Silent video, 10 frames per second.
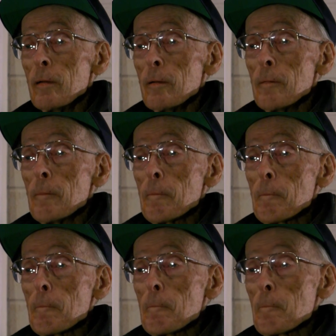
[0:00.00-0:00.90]
we're
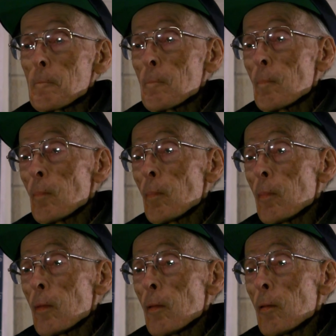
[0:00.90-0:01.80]
not so lucky
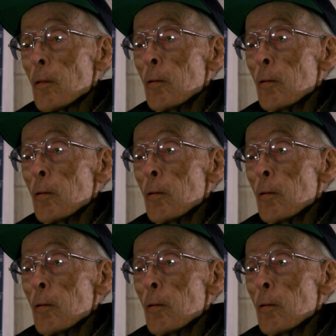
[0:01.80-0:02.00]
right now.